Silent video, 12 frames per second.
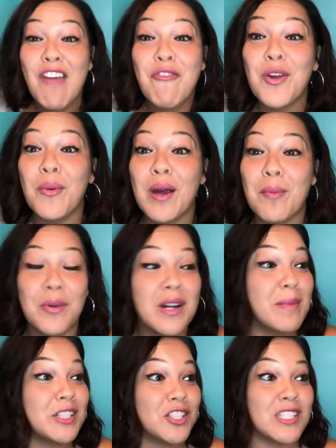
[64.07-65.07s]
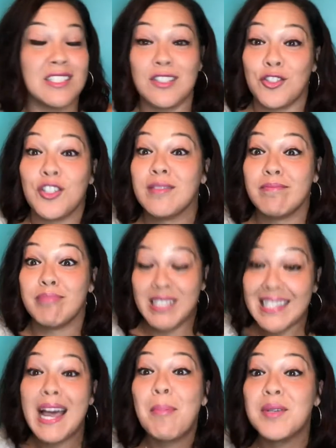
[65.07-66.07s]
everywhere. Pretty much just should
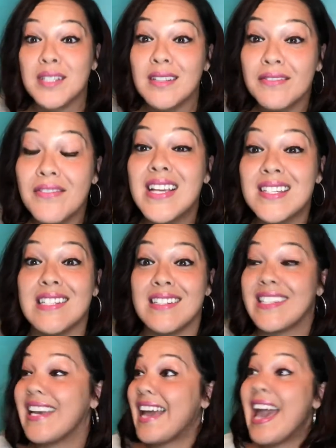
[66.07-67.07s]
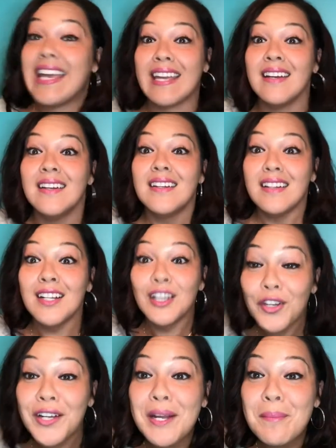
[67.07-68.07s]
slap us in the face and say, hey,
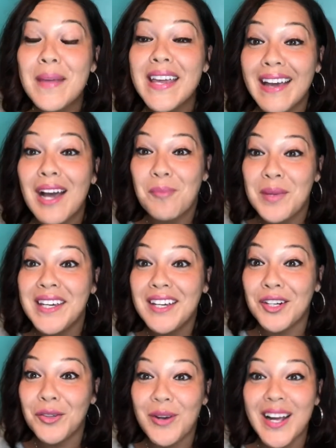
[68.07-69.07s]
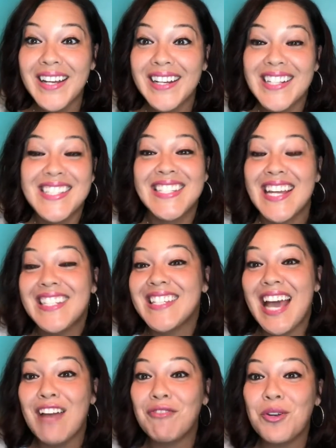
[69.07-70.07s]
look at me, I'm here, right? It's, it's
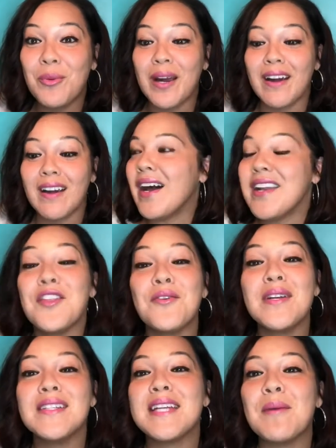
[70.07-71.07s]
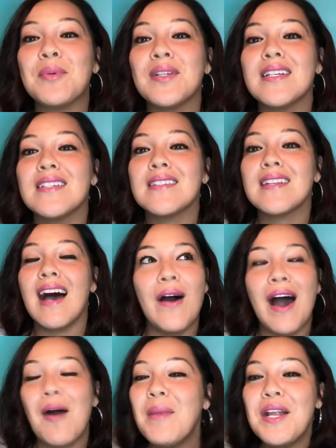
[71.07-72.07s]
everywhere. Another example is
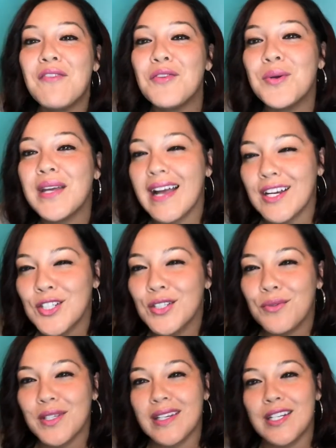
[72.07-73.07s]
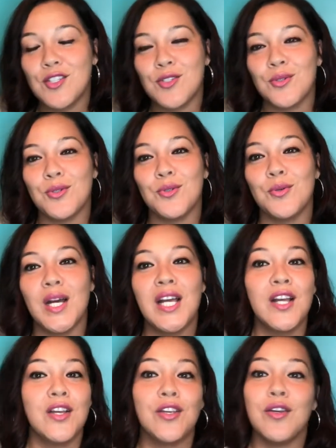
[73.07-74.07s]
how many of you can actually relate to,
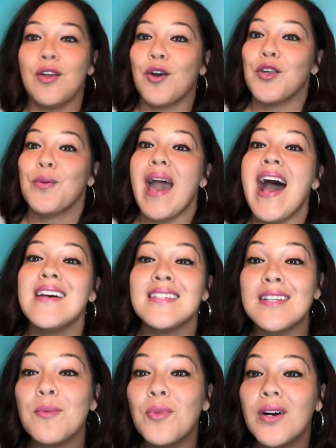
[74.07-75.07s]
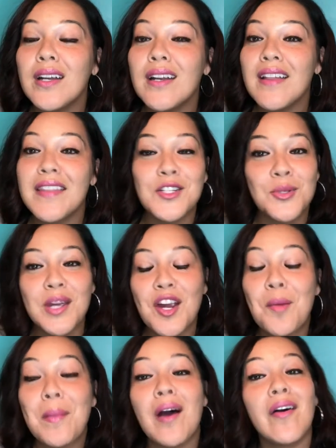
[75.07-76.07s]
you know, you ask someone that you
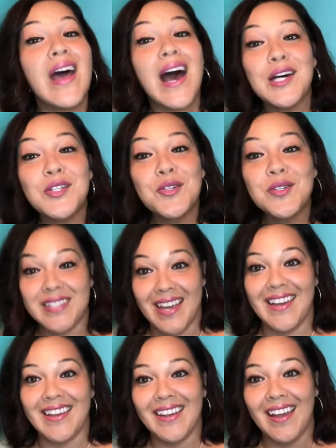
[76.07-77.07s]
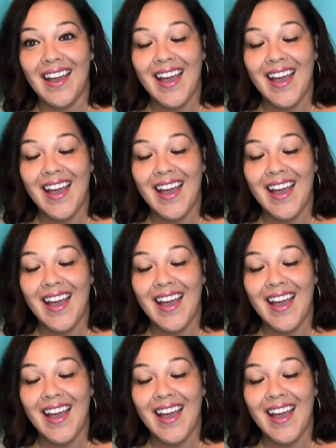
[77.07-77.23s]
care about, how's your day?